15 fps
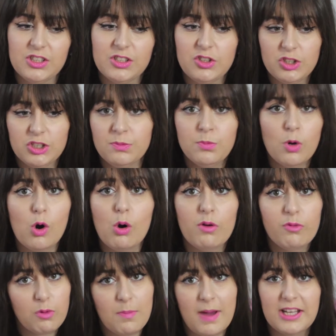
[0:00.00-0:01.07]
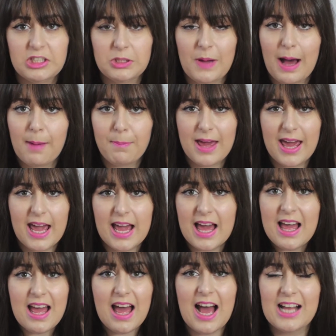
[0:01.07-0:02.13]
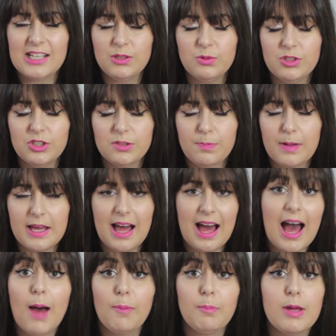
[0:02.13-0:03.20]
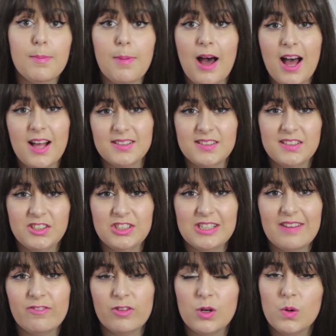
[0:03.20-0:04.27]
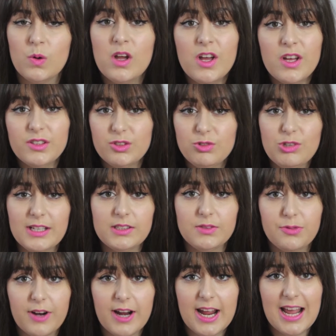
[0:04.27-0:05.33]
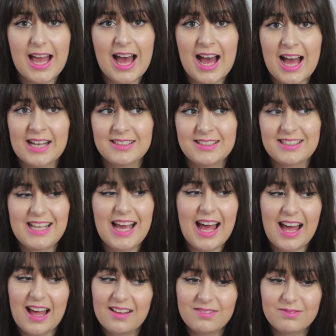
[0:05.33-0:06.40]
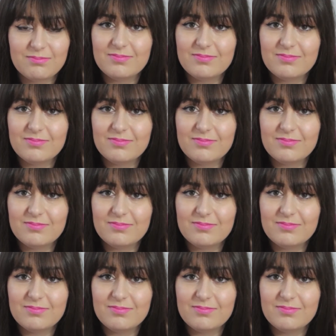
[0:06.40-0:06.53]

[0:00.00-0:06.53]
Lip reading: Just do more of what makes you happy, and you will just be a happier person in general, stress-free, and yeah.